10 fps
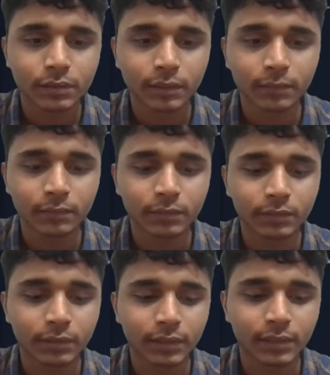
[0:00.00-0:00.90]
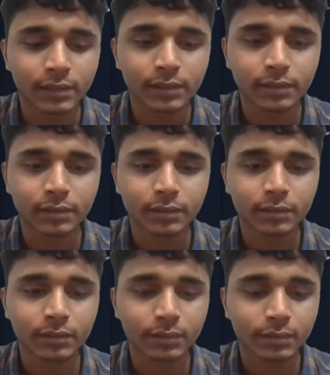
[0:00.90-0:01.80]
some test
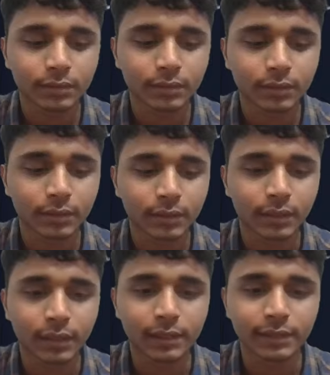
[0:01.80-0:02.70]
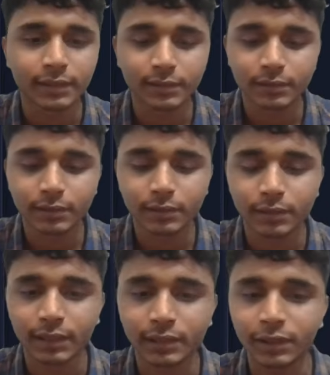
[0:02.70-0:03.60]
cases.
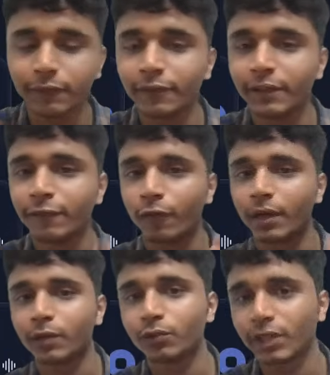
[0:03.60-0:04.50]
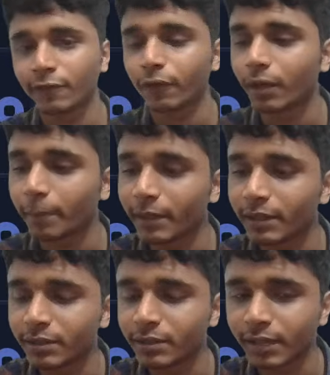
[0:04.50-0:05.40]
I think we forget to check for a
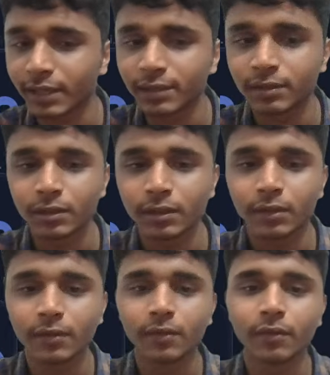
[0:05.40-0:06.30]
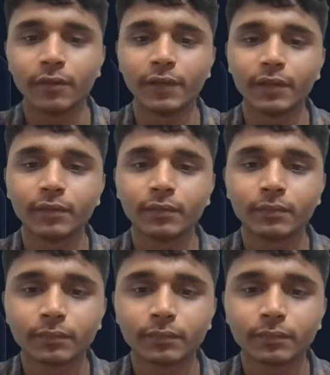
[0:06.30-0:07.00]
base case where